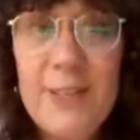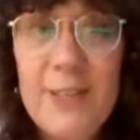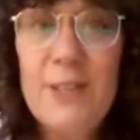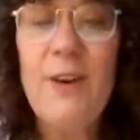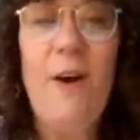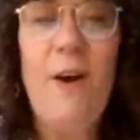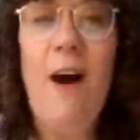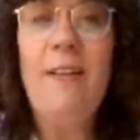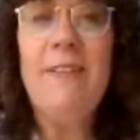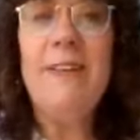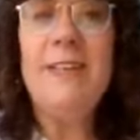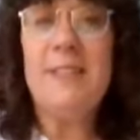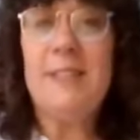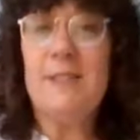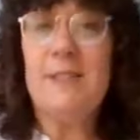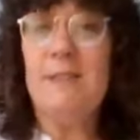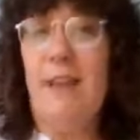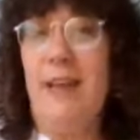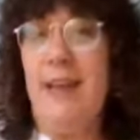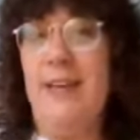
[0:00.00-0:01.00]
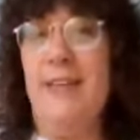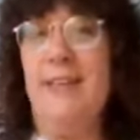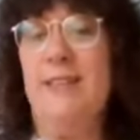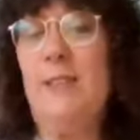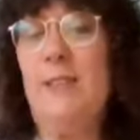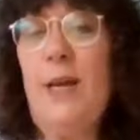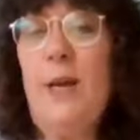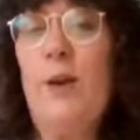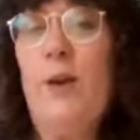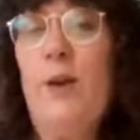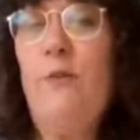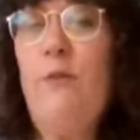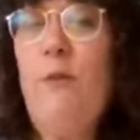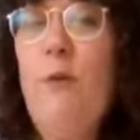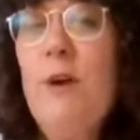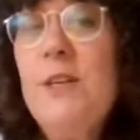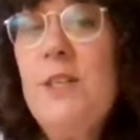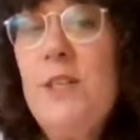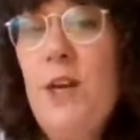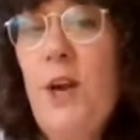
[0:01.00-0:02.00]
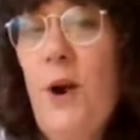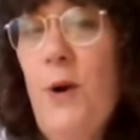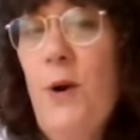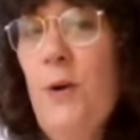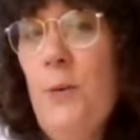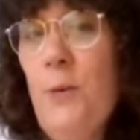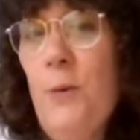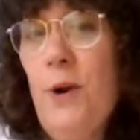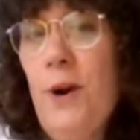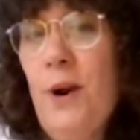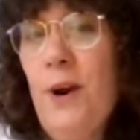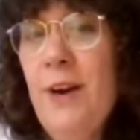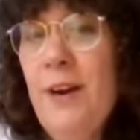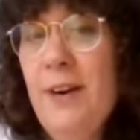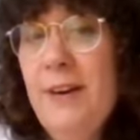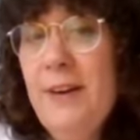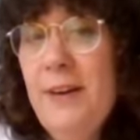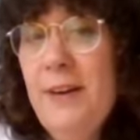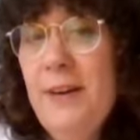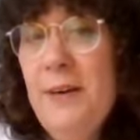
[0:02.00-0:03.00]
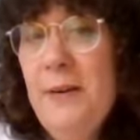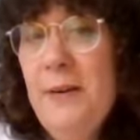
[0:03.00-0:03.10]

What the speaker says: because all these ladies that could afford to go to her,